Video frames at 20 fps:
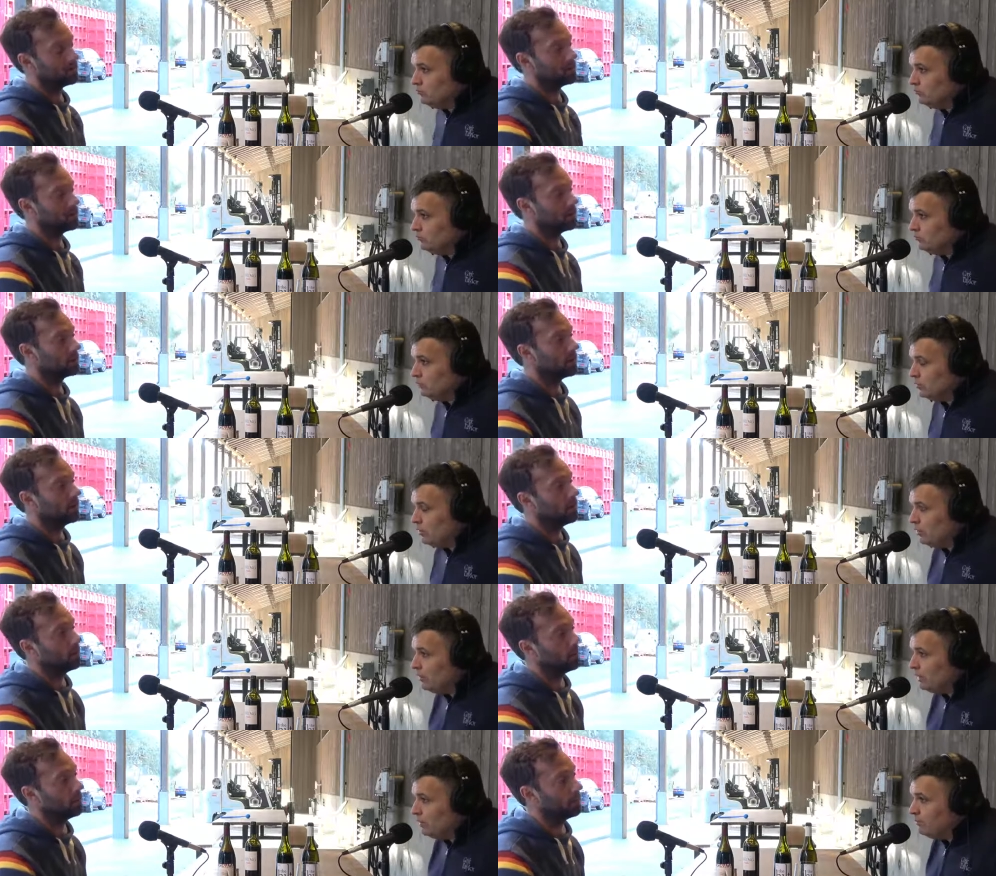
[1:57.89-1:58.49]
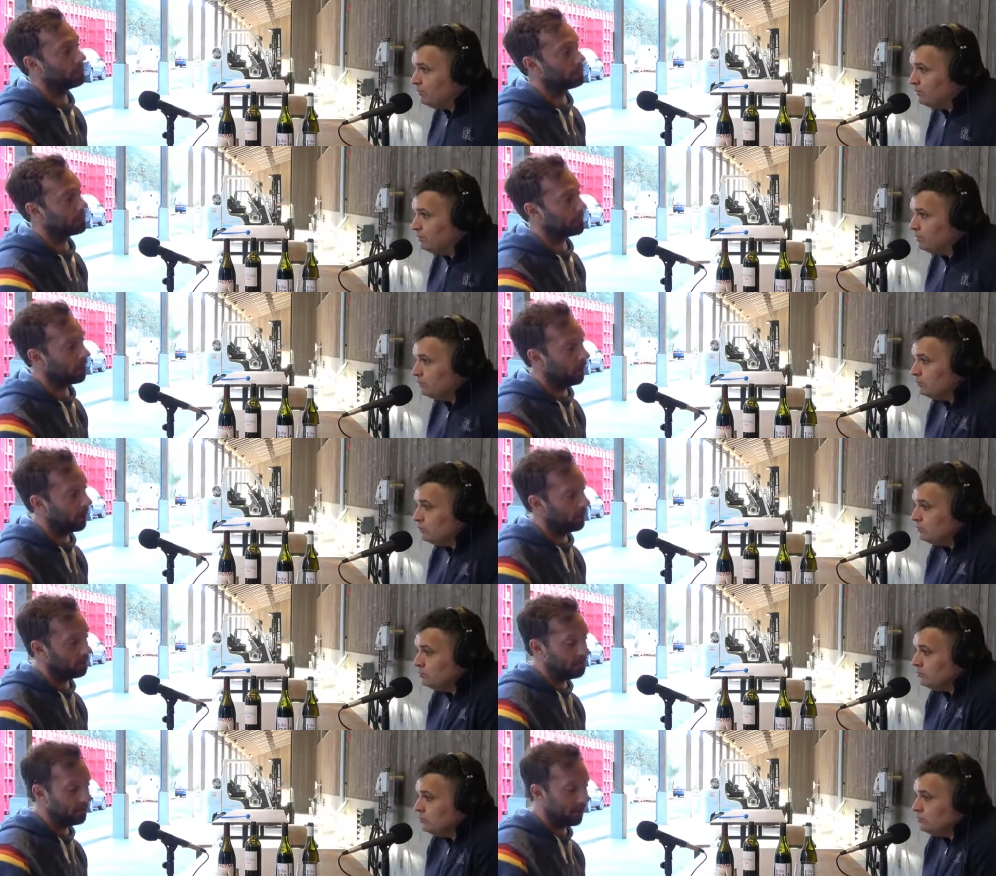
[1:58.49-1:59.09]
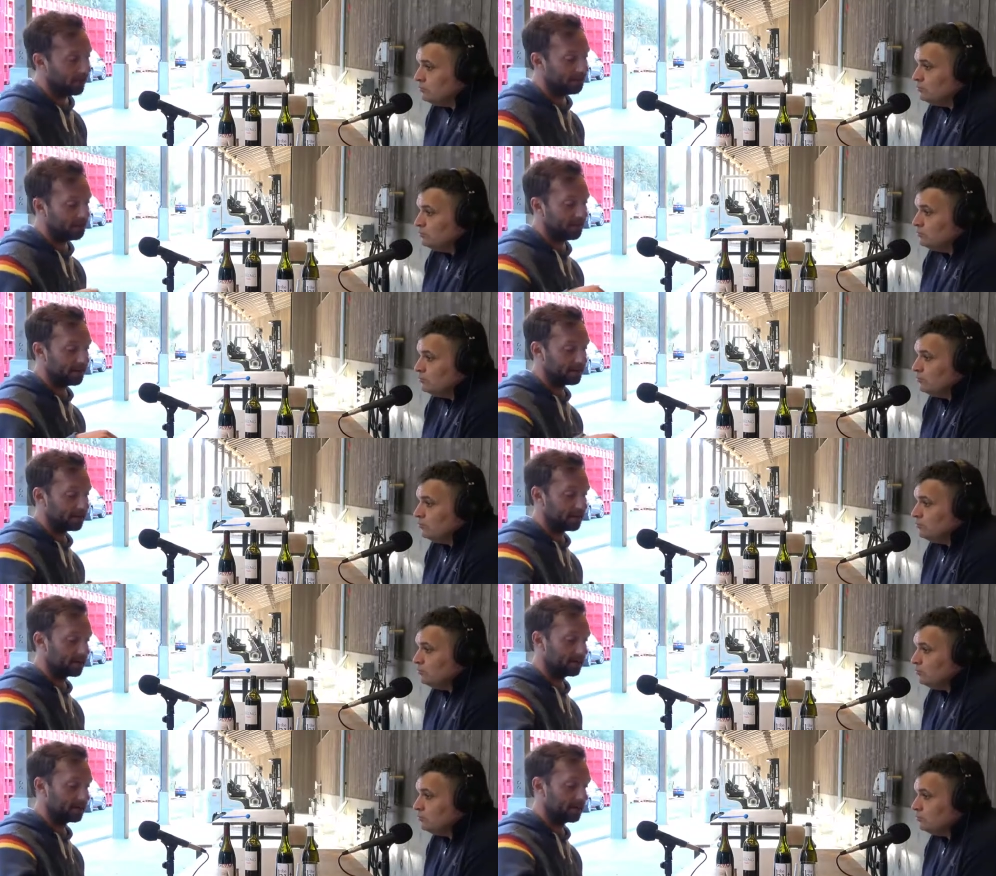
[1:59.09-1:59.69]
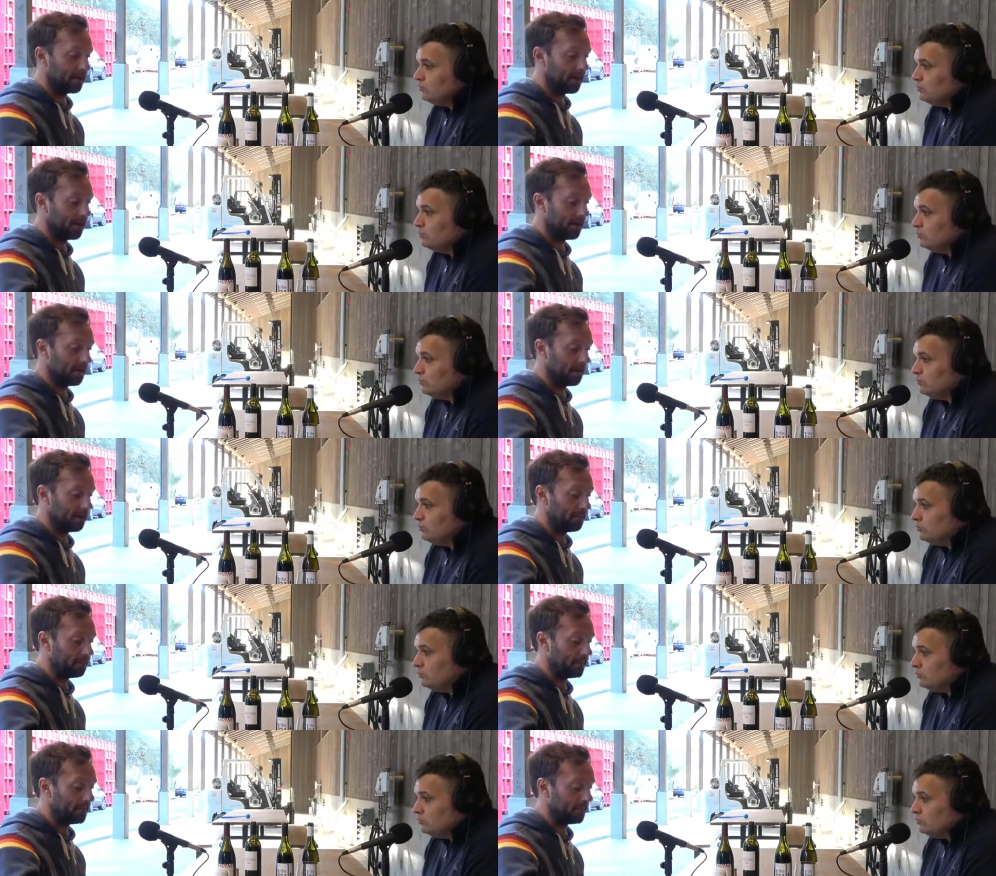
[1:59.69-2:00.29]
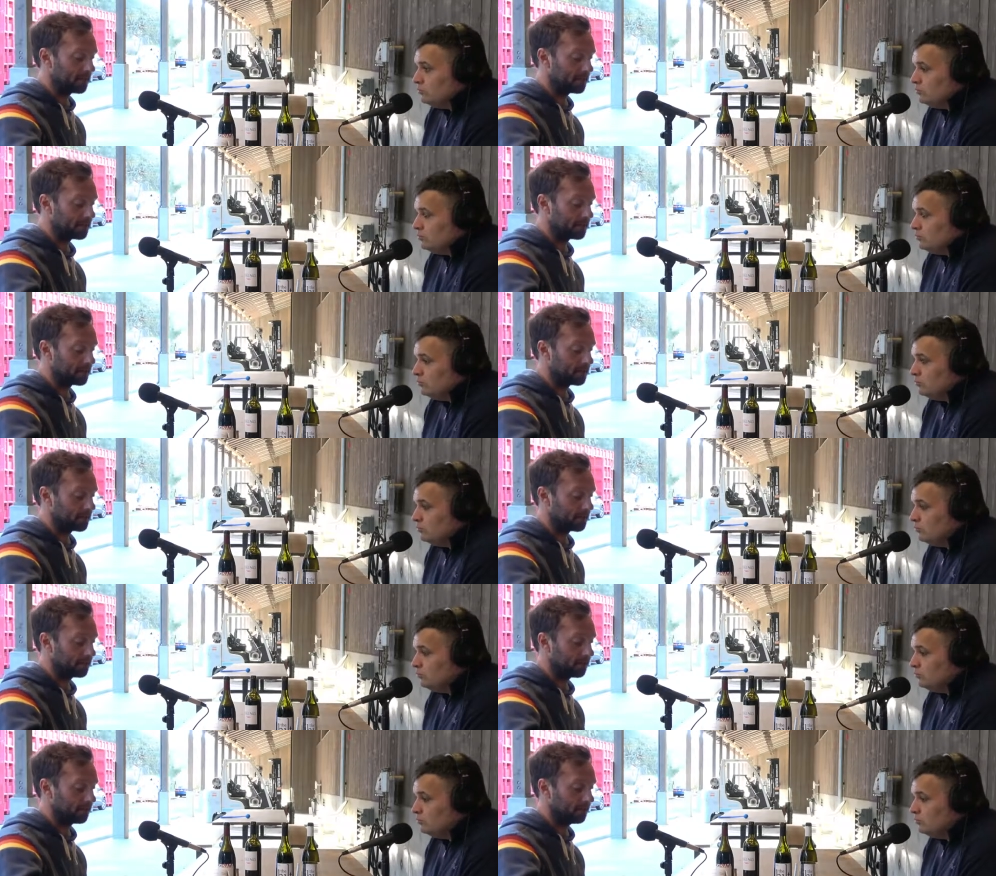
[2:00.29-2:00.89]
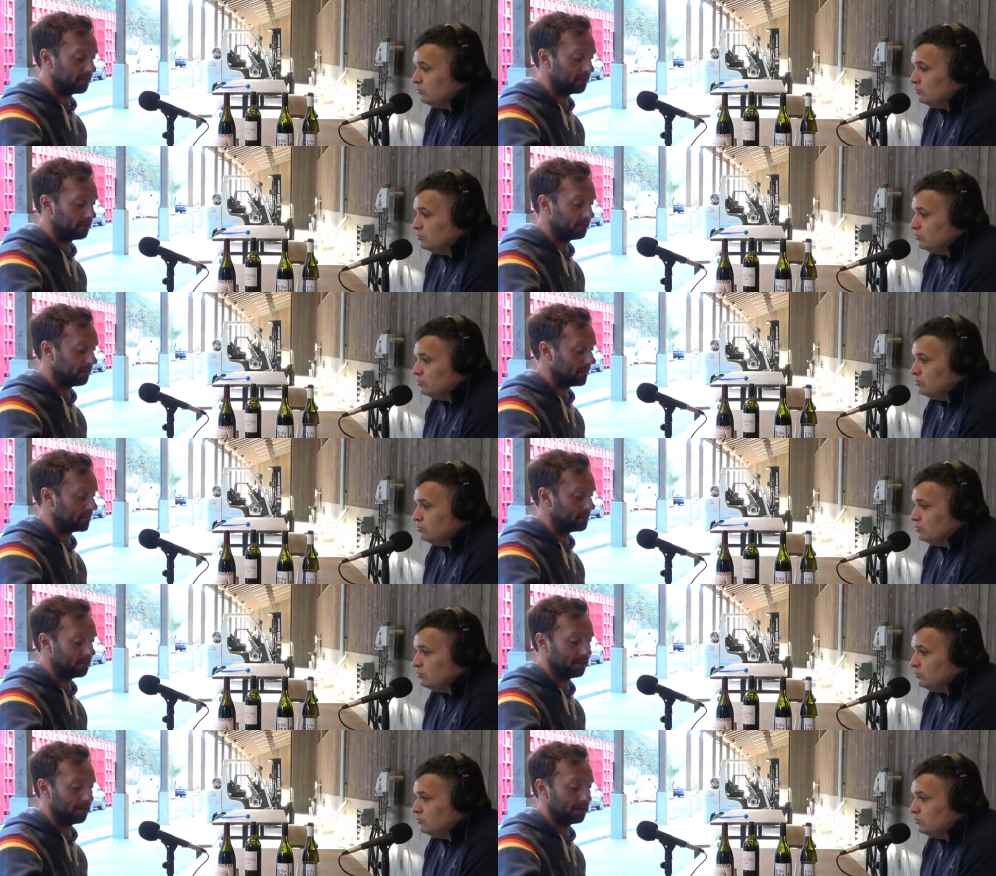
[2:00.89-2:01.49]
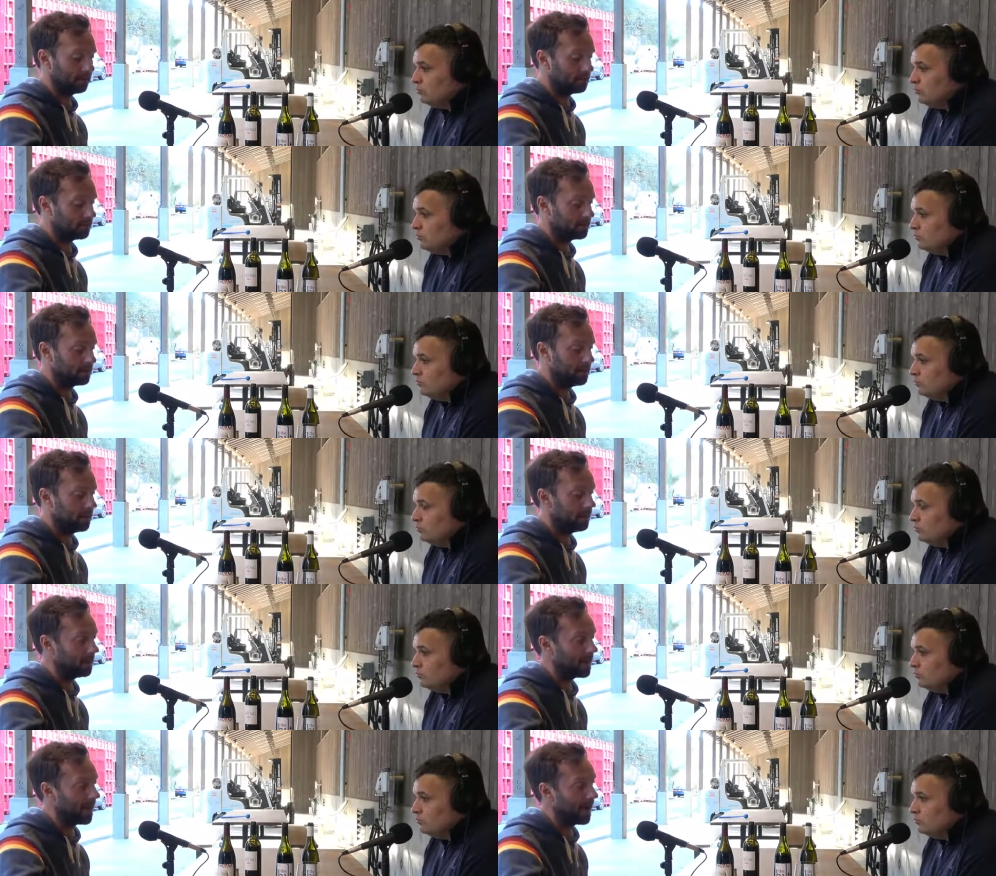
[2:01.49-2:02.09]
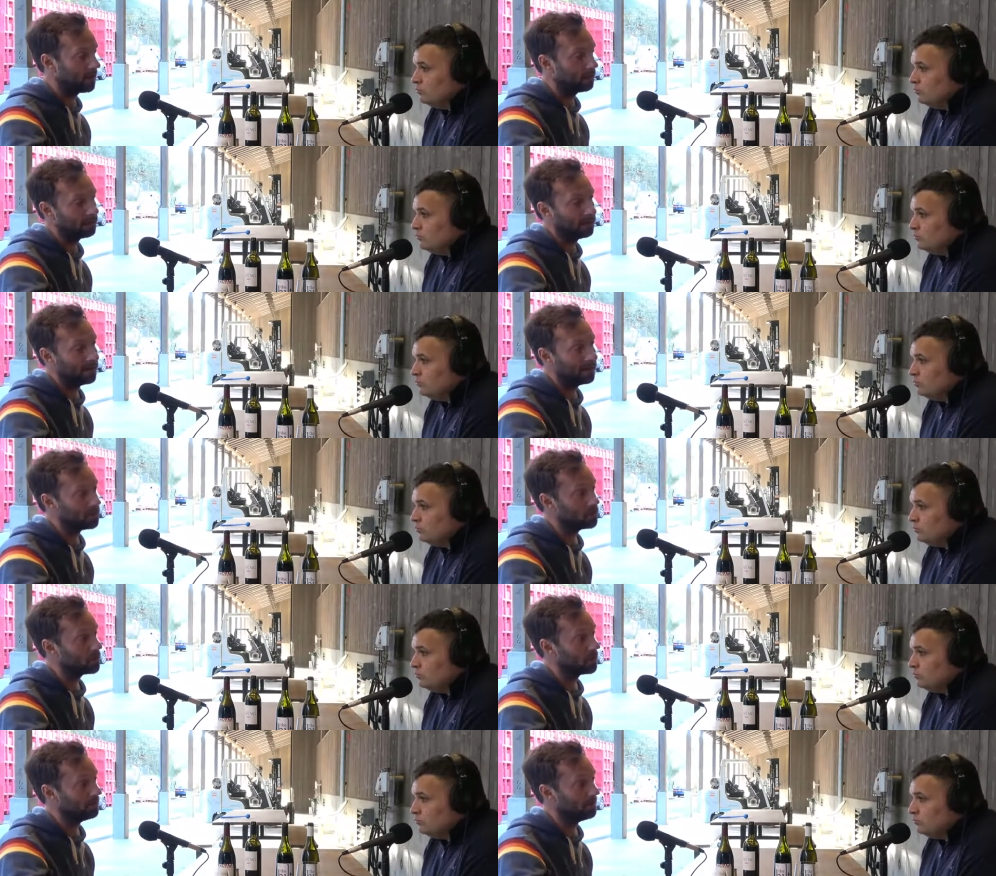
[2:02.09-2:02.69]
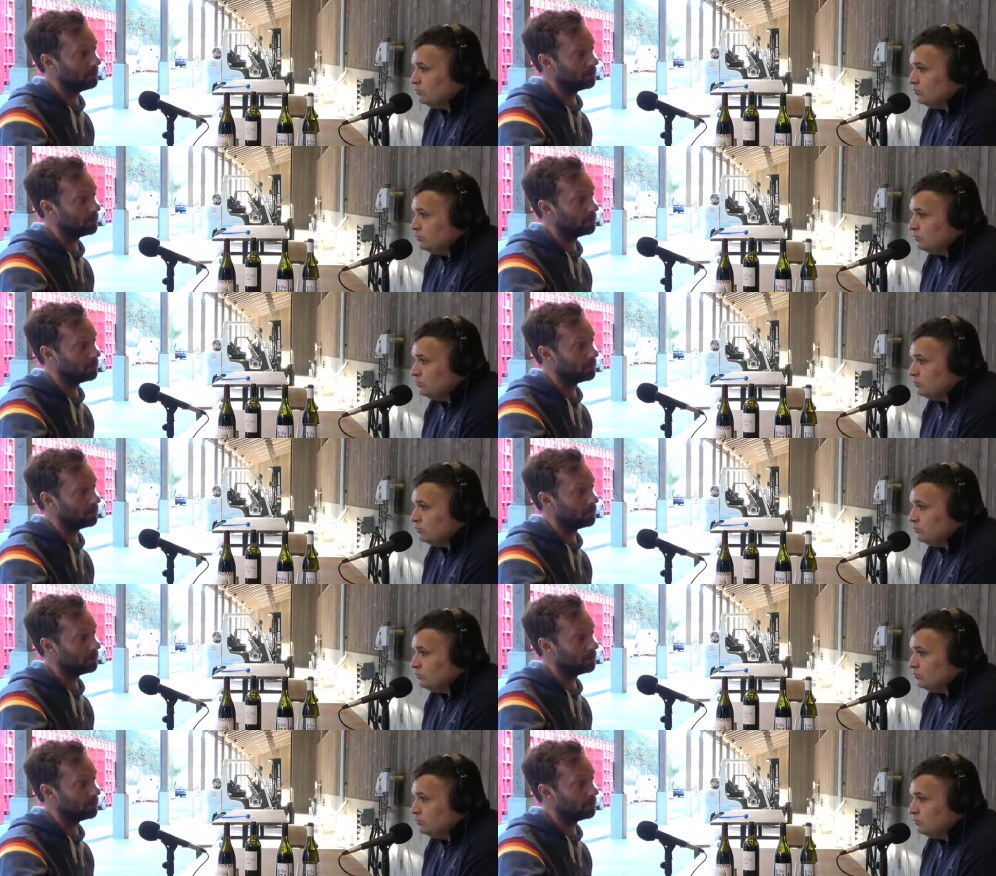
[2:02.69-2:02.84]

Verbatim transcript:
Speaker 1: So okay. uh, we bought this uh, this basically skinny cattle ranch. I mean,